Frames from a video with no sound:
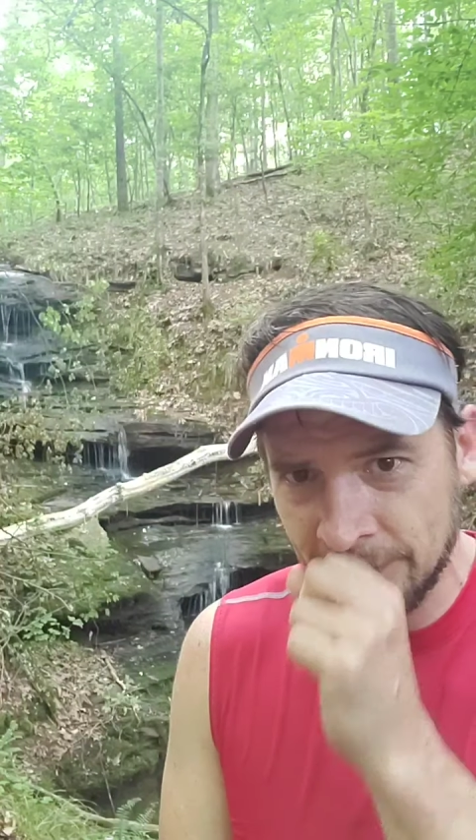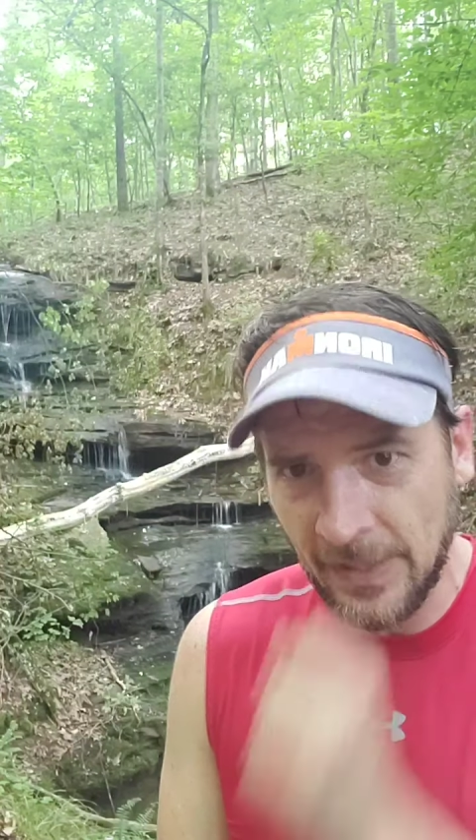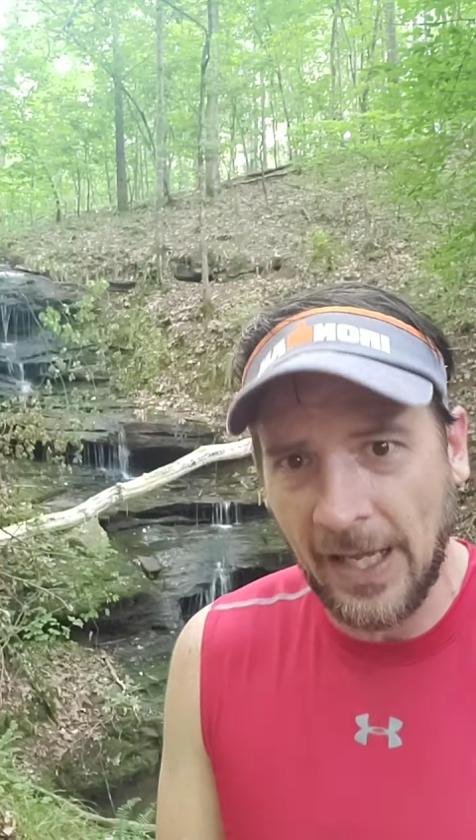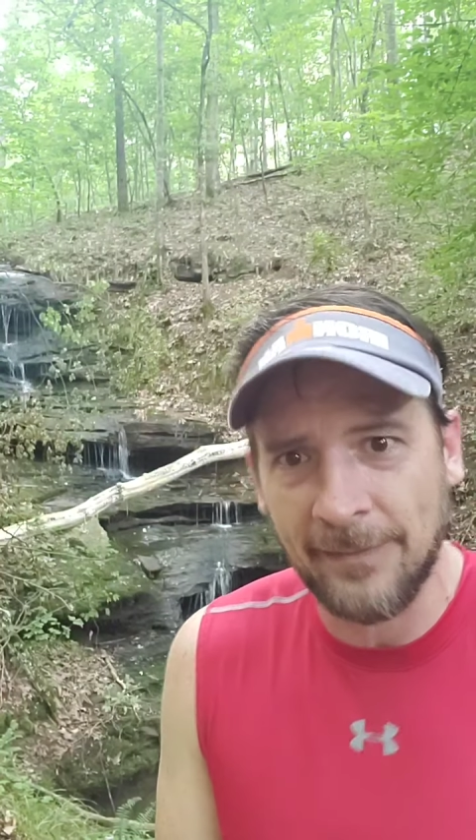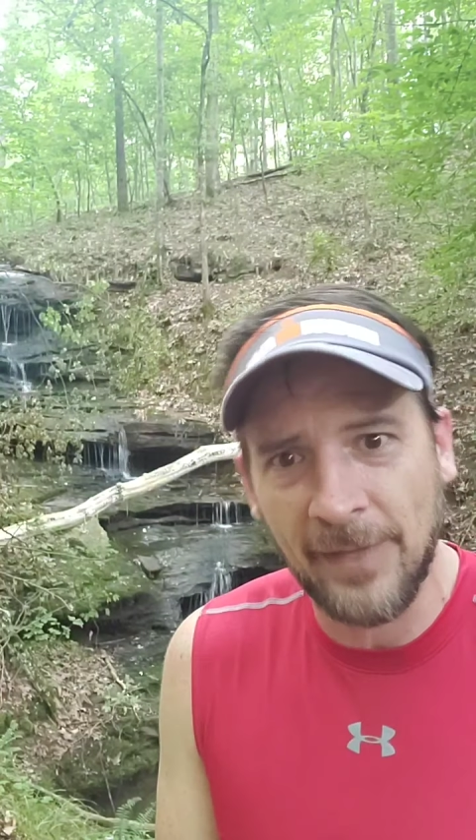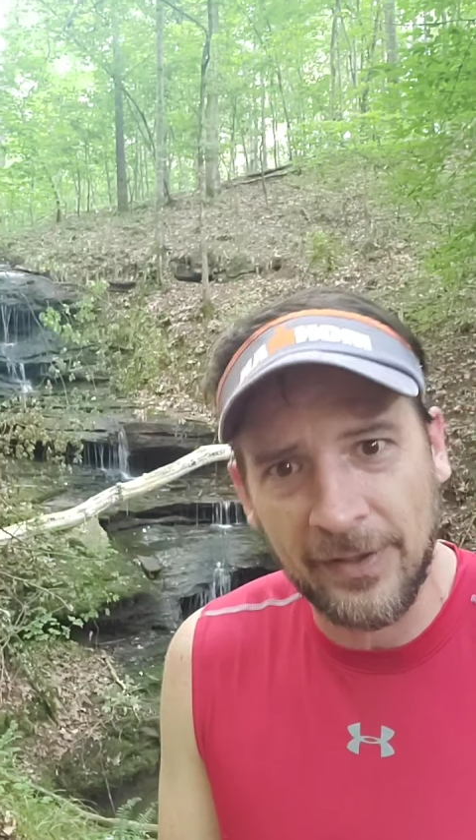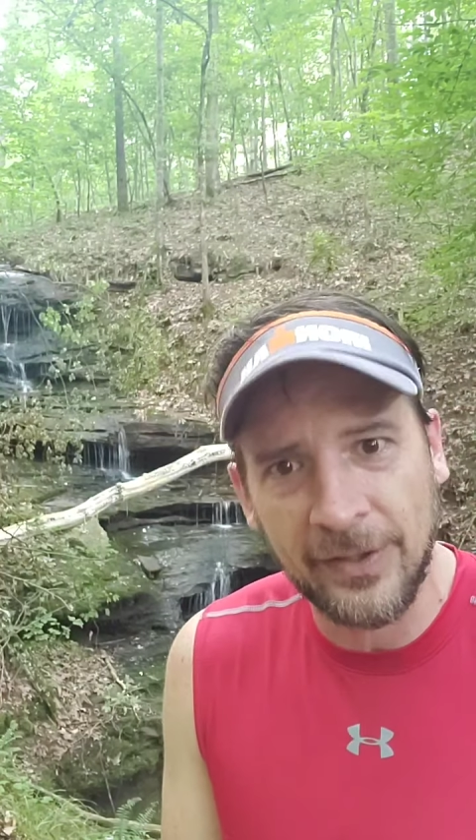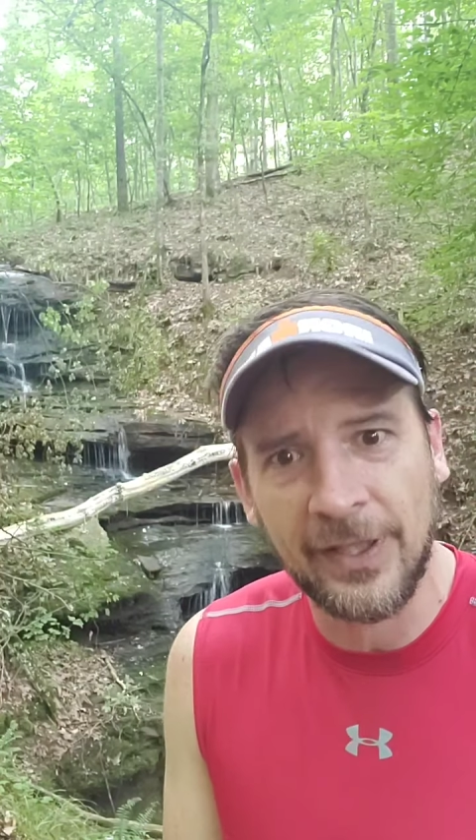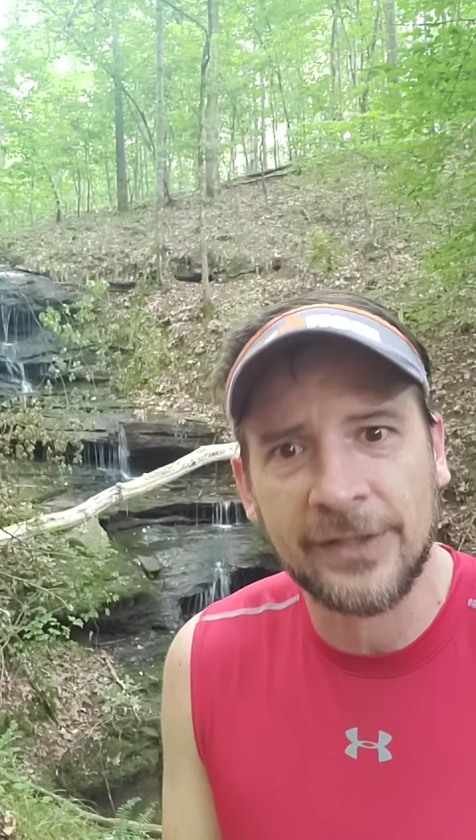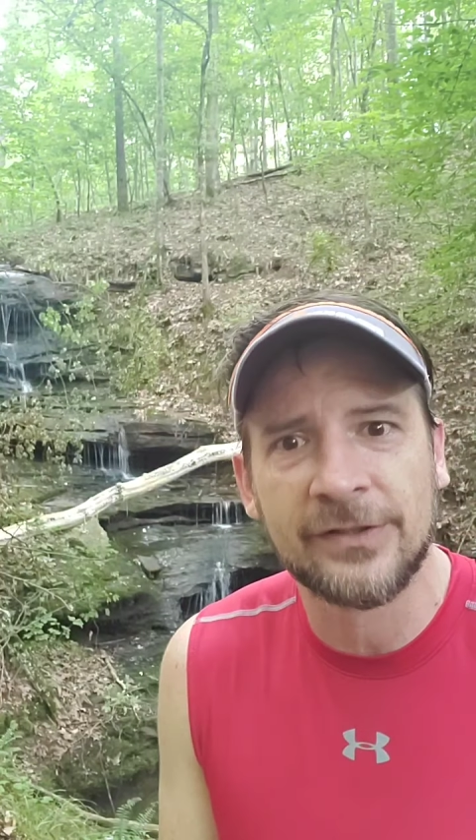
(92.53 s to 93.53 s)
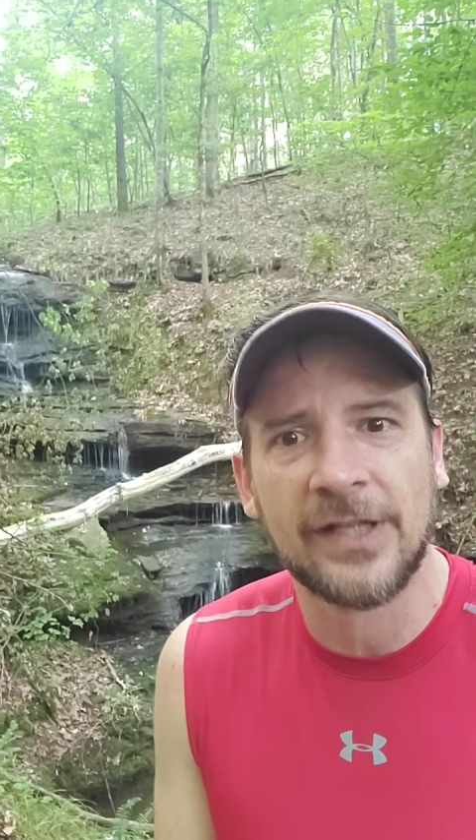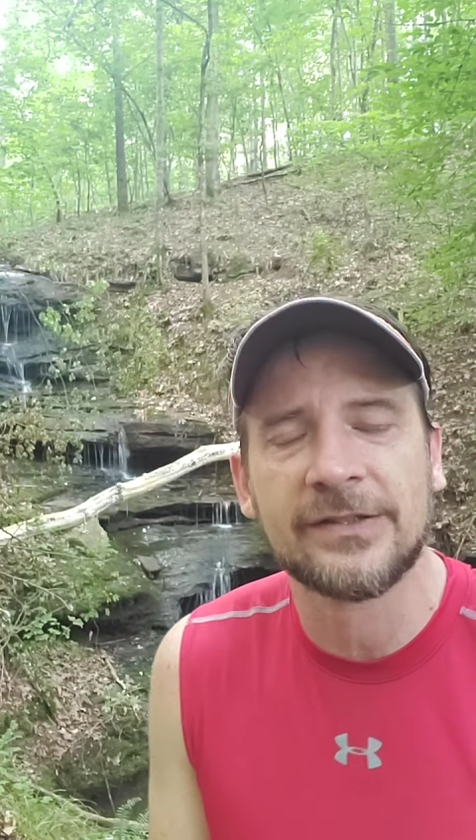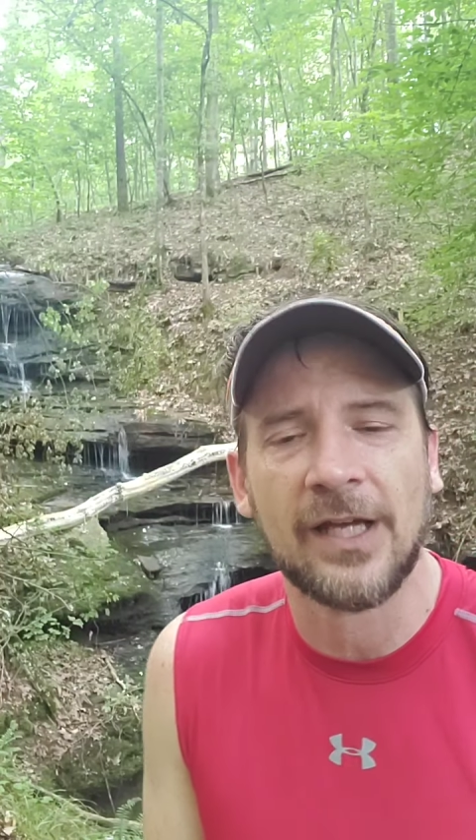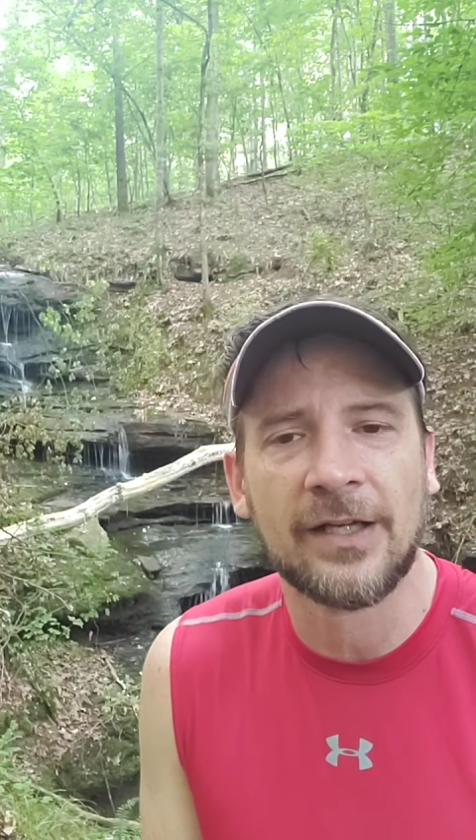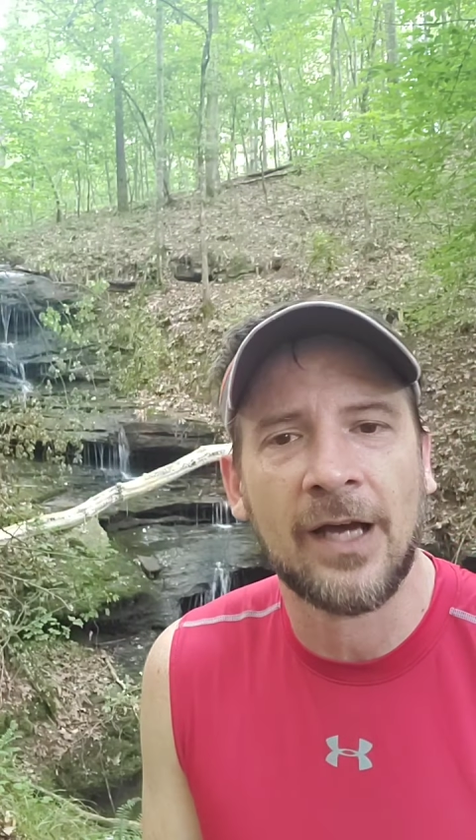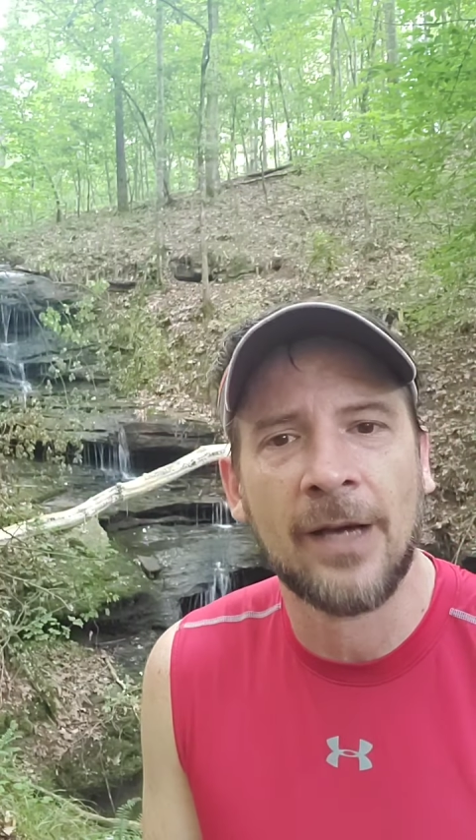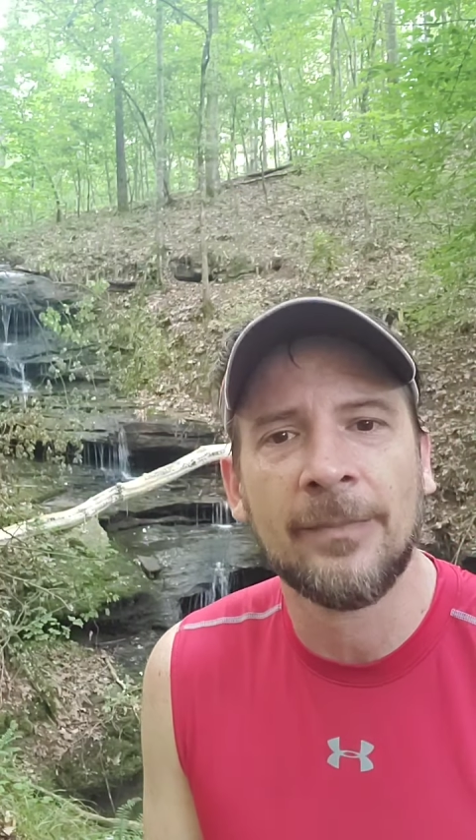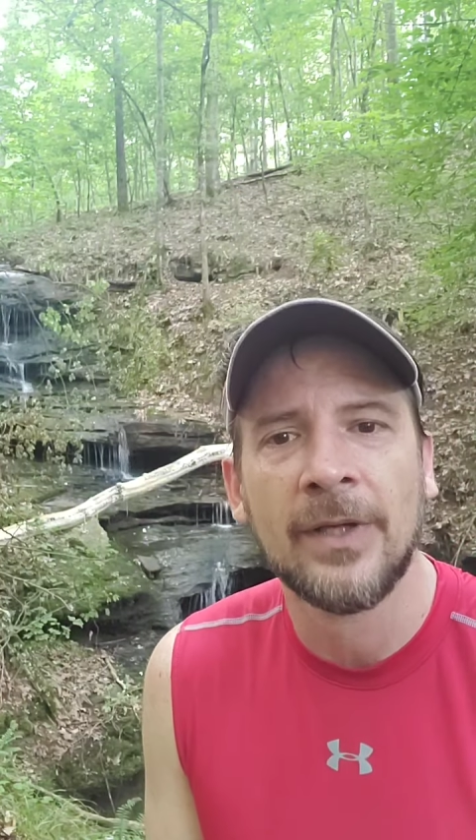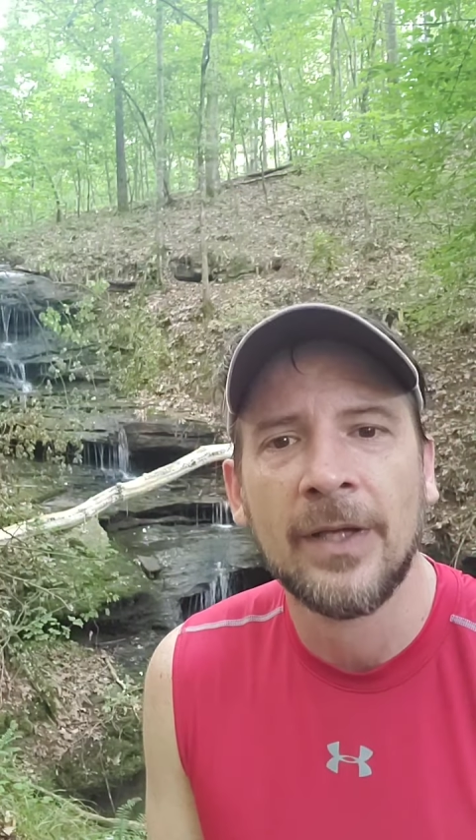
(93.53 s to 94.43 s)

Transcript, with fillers: at motherhood unstressed dot com,